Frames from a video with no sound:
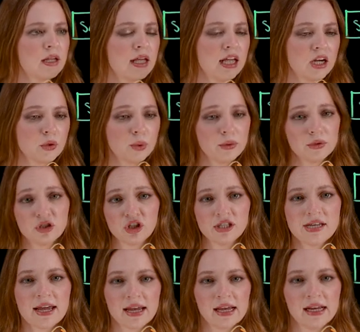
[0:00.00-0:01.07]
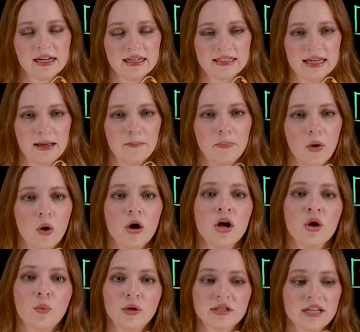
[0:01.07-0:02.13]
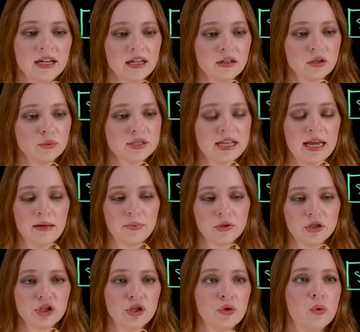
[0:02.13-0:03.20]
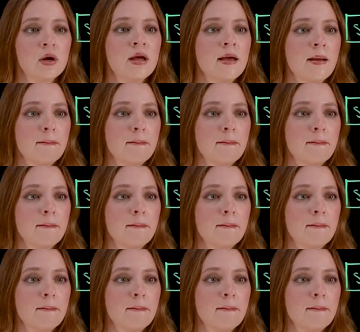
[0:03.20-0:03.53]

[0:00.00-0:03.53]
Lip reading: Here we were just taking an example where Taylor was able to